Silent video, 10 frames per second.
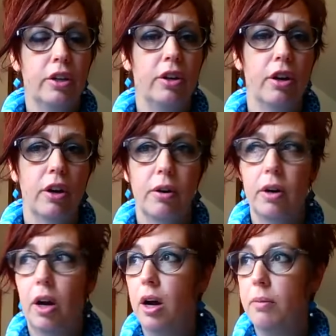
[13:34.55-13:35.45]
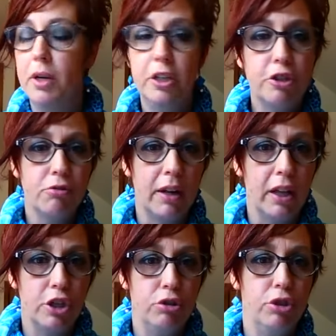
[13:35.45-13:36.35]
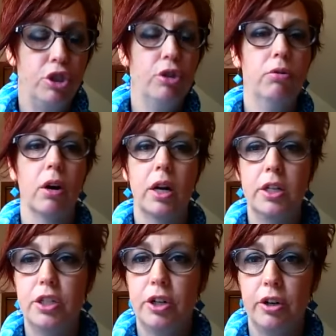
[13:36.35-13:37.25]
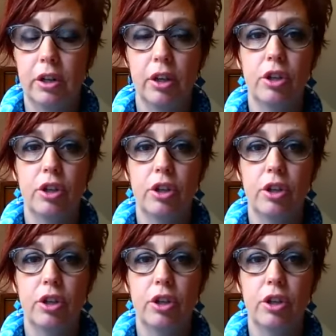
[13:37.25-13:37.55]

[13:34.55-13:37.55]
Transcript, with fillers: your um, industry that you do or into your